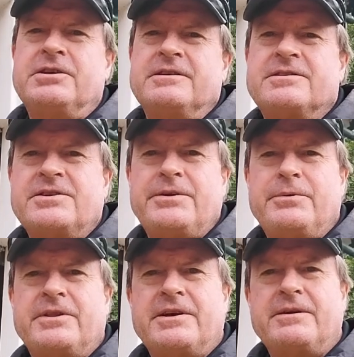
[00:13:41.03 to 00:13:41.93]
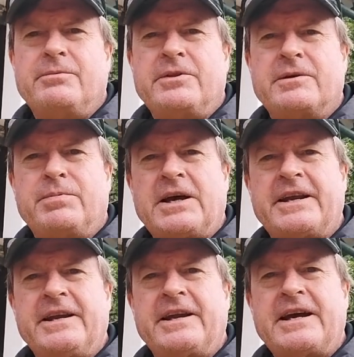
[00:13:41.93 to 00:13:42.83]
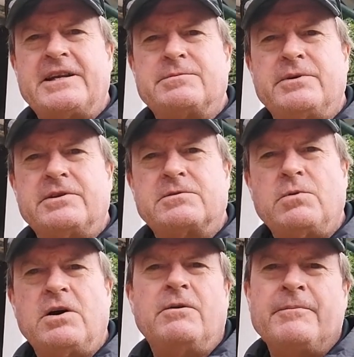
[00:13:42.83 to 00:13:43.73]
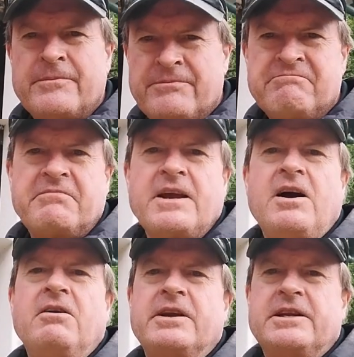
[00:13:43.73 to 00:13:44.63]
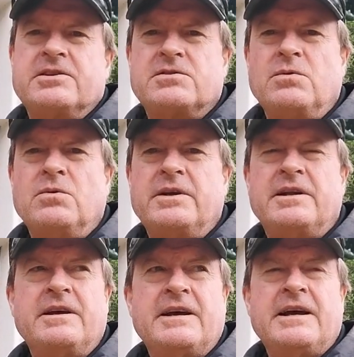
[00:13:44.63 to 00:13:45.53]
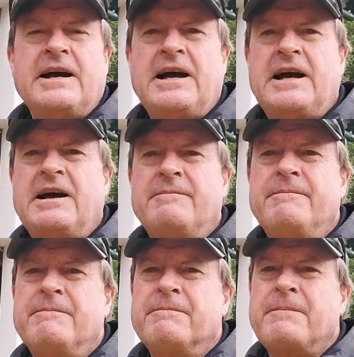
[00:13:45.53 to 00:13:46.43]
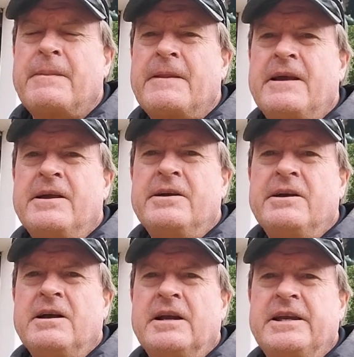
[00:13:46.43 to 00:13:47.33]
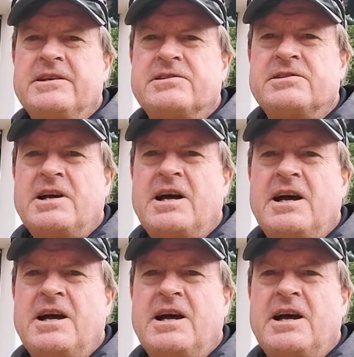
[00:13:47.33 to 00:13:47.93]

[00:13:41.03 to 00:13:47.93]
you could see with the blade engagement as well, I'll get it sorted. I guess